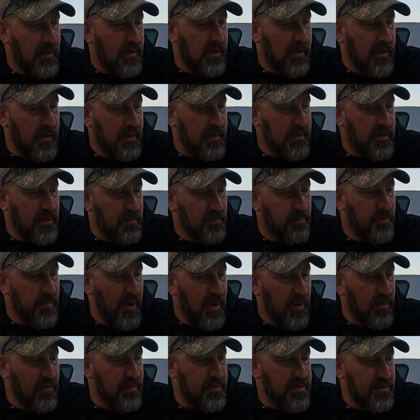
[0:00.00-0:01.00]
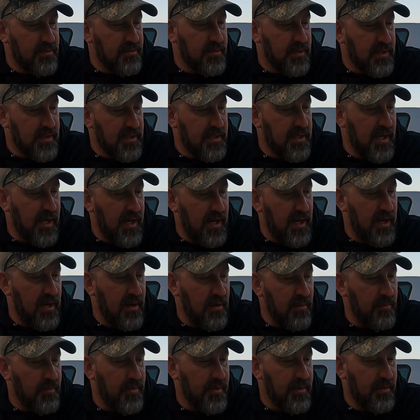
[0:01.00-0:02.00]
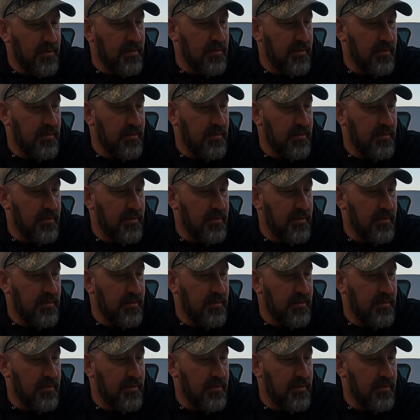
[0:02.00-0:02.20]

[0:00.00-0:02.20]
You can boat, you can camp.